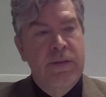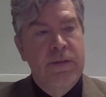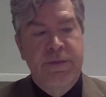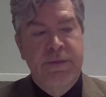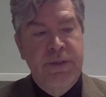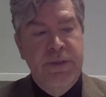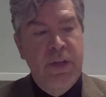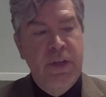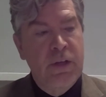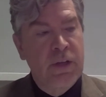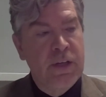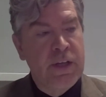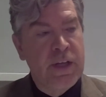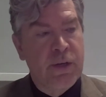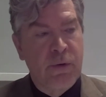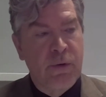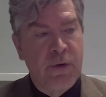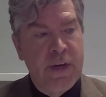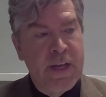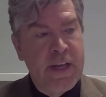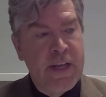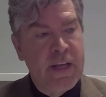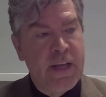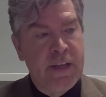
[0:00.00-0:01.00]
Totally
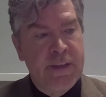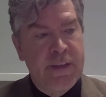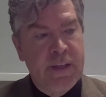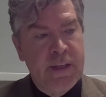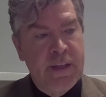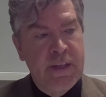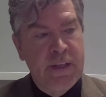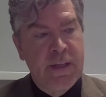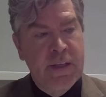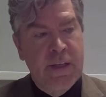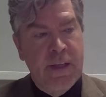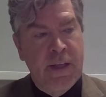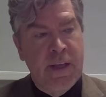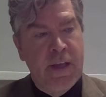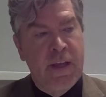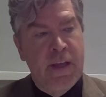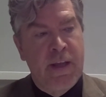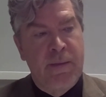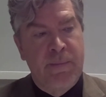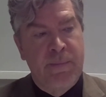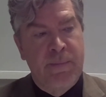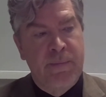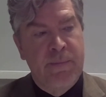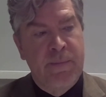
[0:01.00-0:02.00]
agree. I think
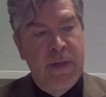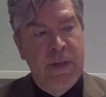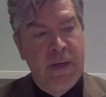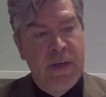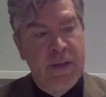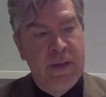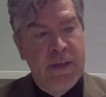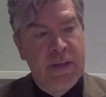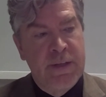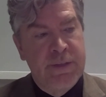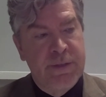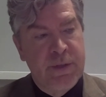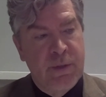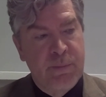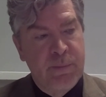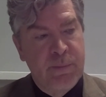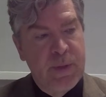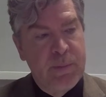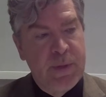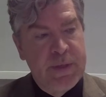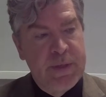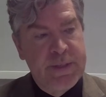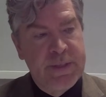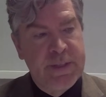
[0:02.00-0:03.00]
these zombie
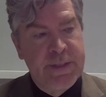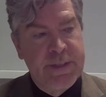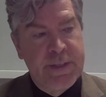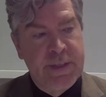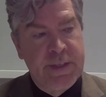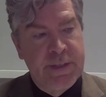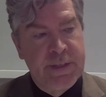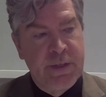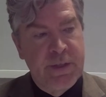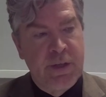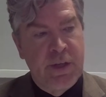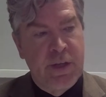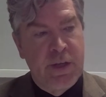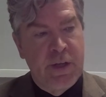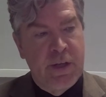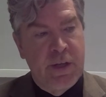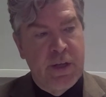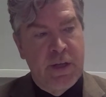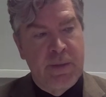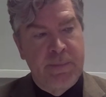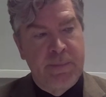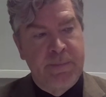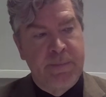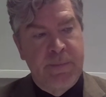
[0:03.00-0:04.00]
businesses
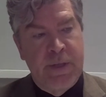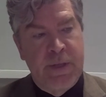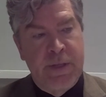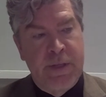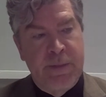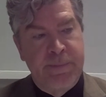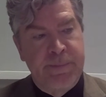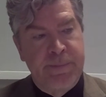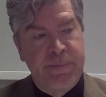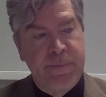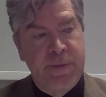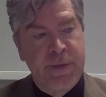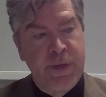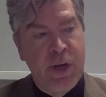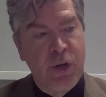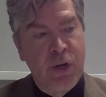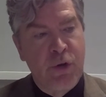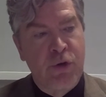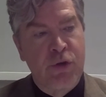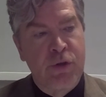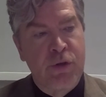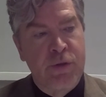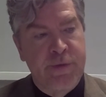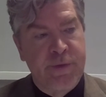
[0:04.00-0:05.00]
are no
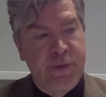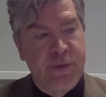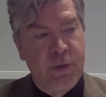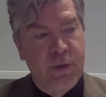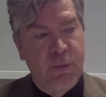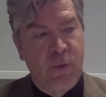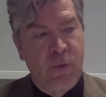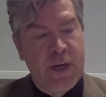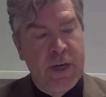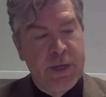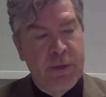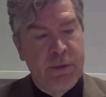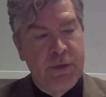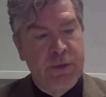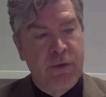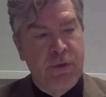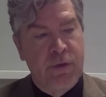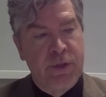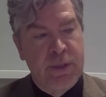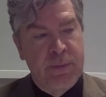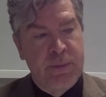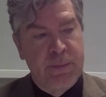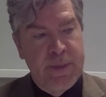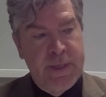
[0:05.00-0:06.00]
good for the wider
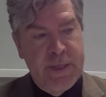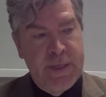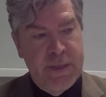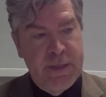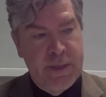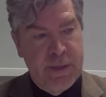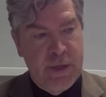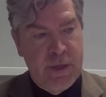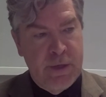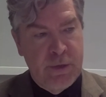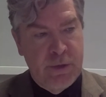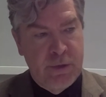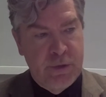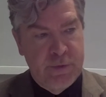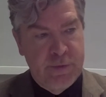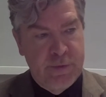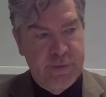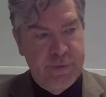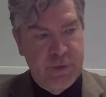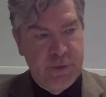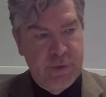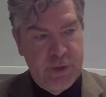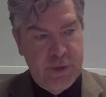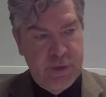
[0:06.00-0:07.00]
economy, no
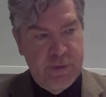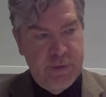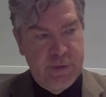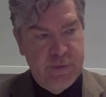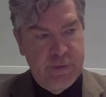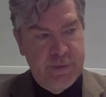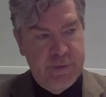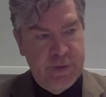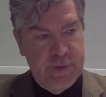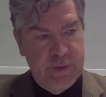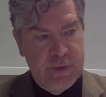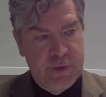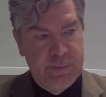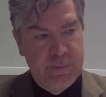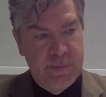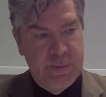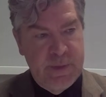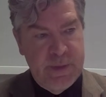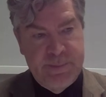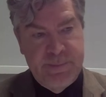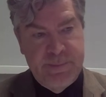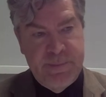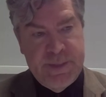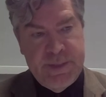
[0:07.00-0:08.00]
good for
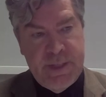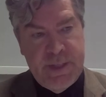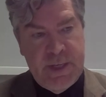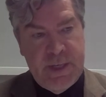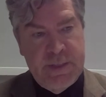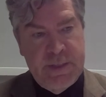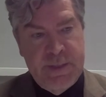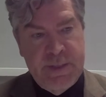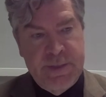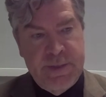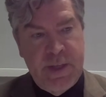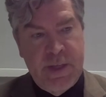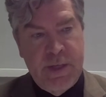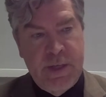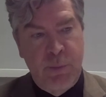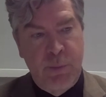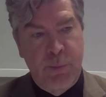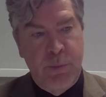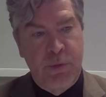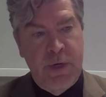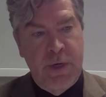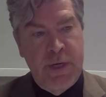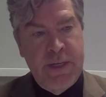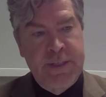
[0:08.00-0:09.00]
the sectors they
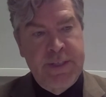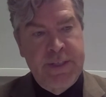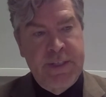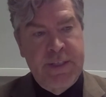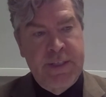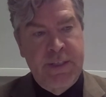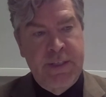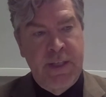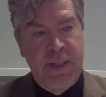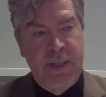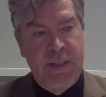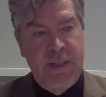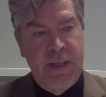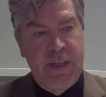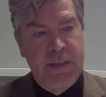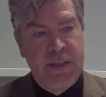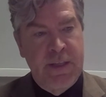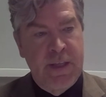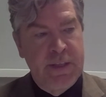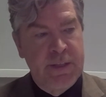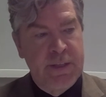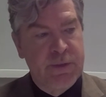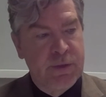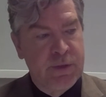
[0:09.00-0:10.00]
operate in. That
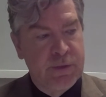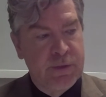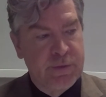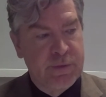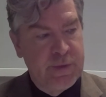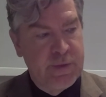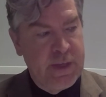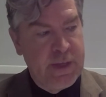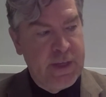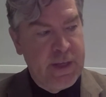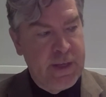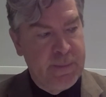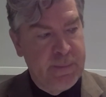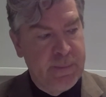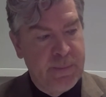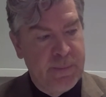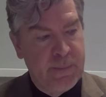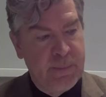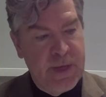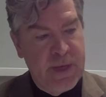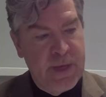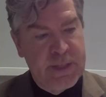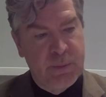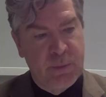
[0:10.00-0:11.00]
they sort of
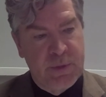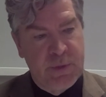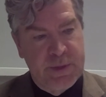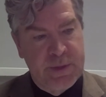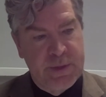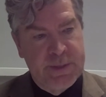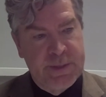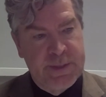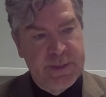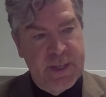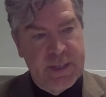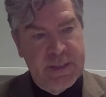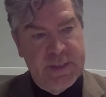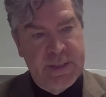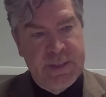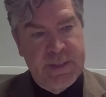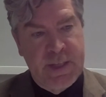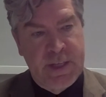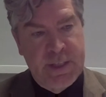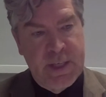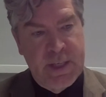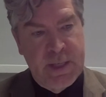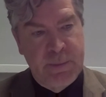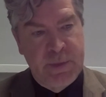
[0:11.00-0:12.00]
mess with the sector
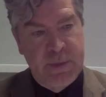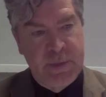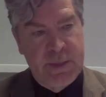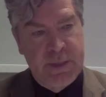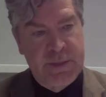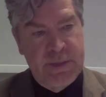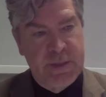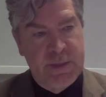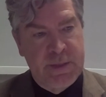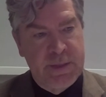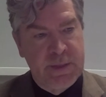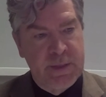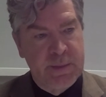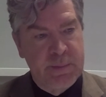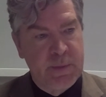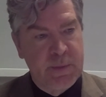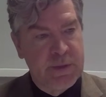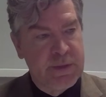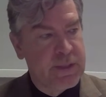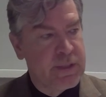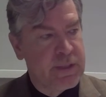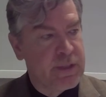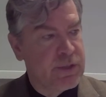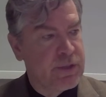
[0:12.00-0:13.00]
dynamics, as
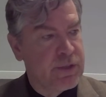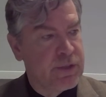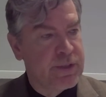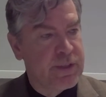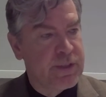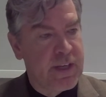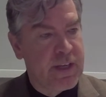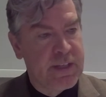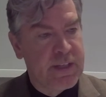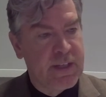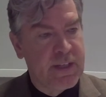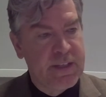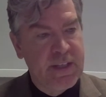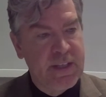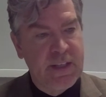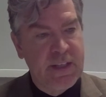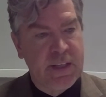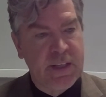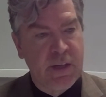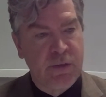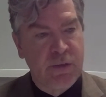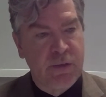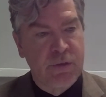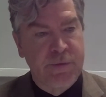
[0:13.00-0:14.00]
Martin has just said. And I think
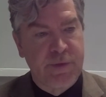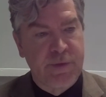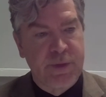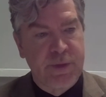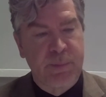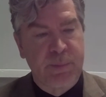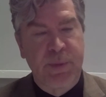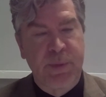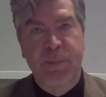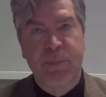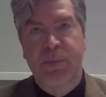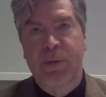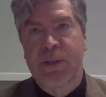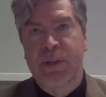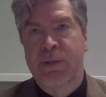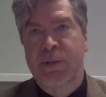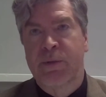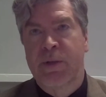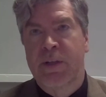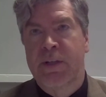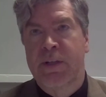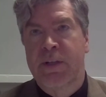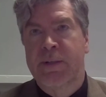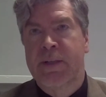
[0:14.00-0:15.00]
they're no good for the people
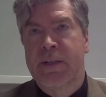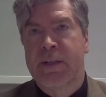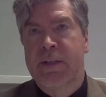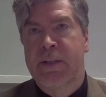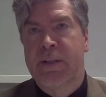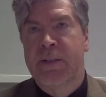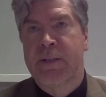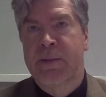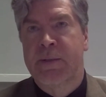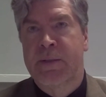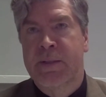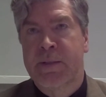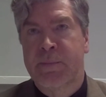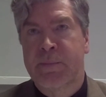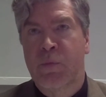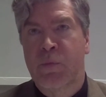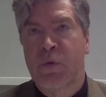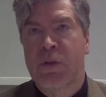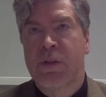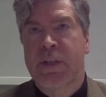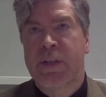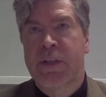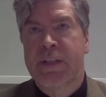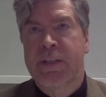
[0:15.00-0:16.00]
who are
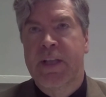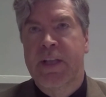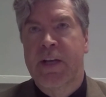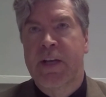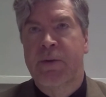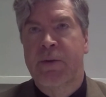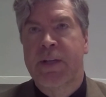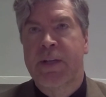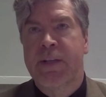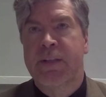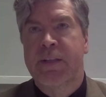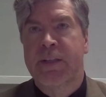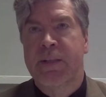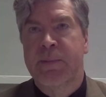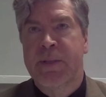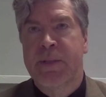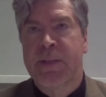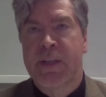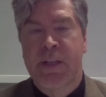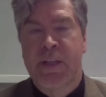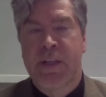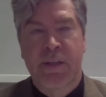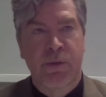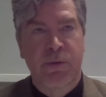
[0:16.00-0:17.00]
working there either. I mean,
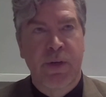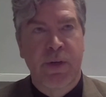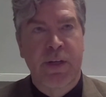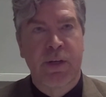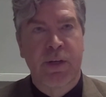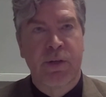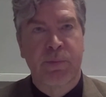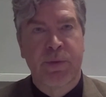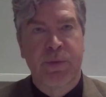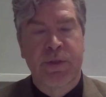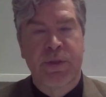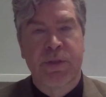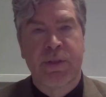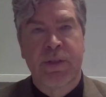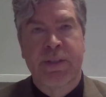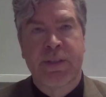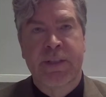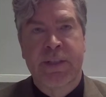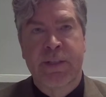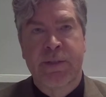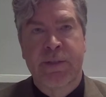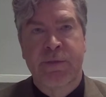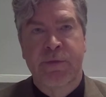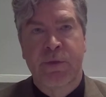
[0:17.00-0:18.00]
they don't create
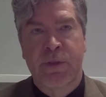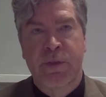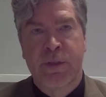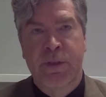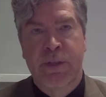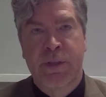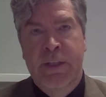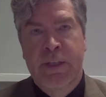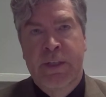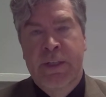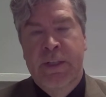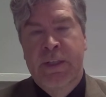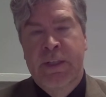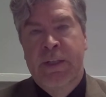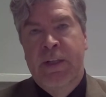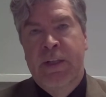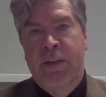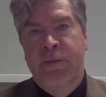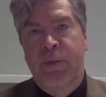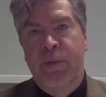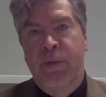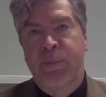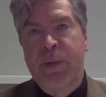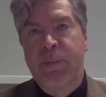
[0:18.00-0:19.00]
opportunities for
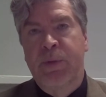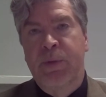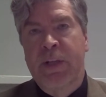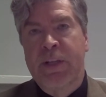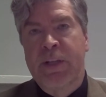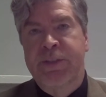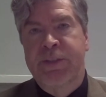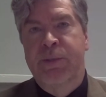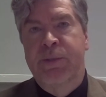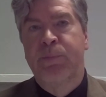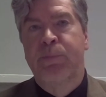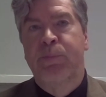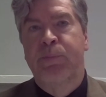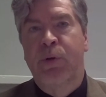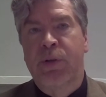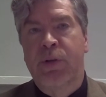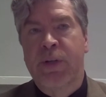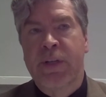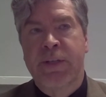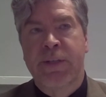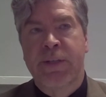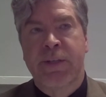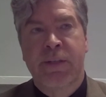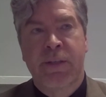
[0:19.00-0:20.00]
people. At some
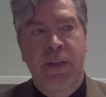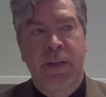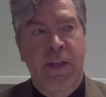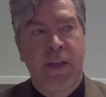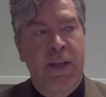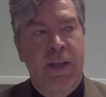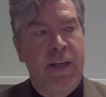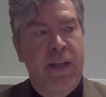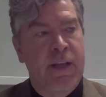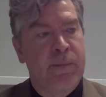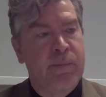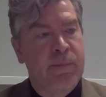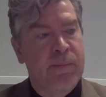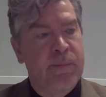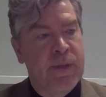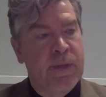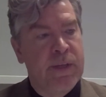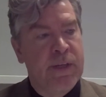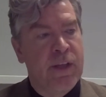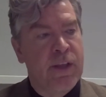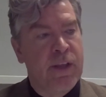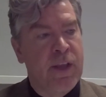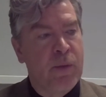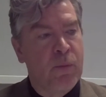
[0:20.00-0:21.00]
point,
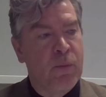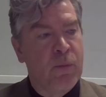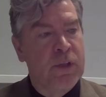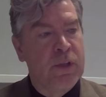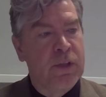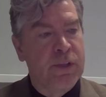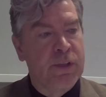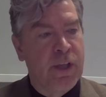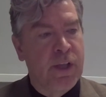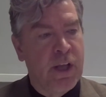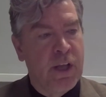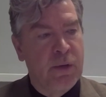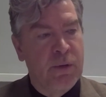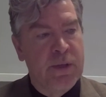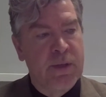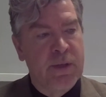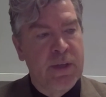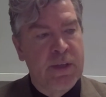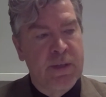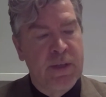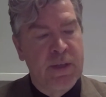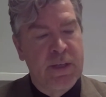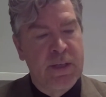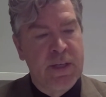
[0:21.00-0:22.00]
they will go,
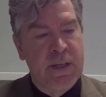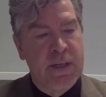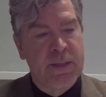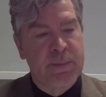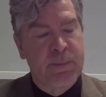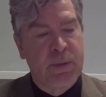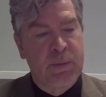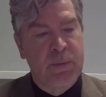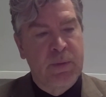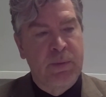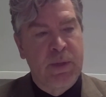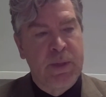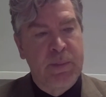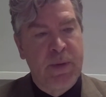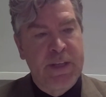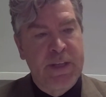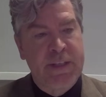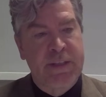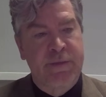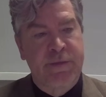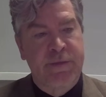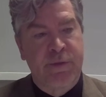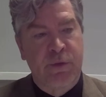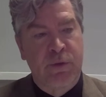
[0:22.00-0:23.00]
and it's probably
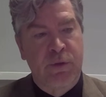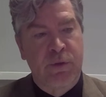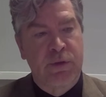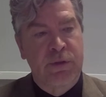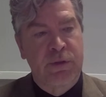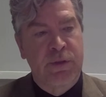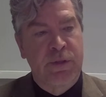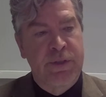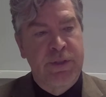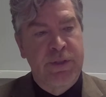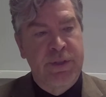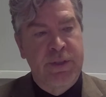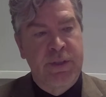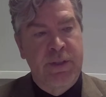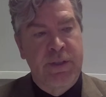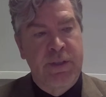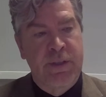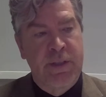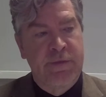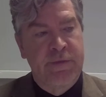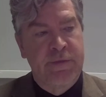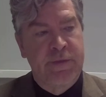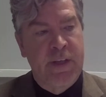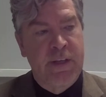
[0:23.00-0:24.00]
better for all
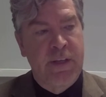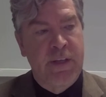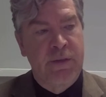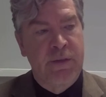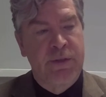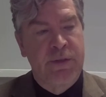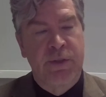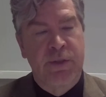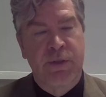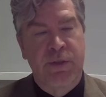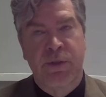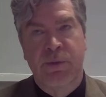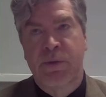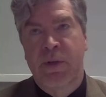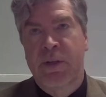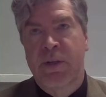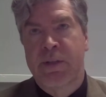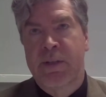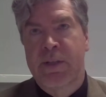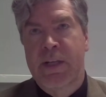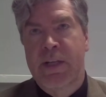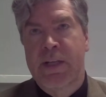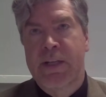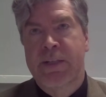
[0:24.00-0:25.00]
concerned if they go sooner
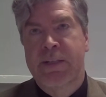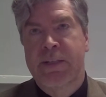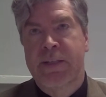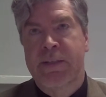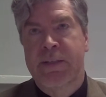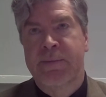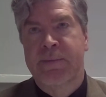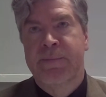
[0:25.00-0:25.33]
rather than later.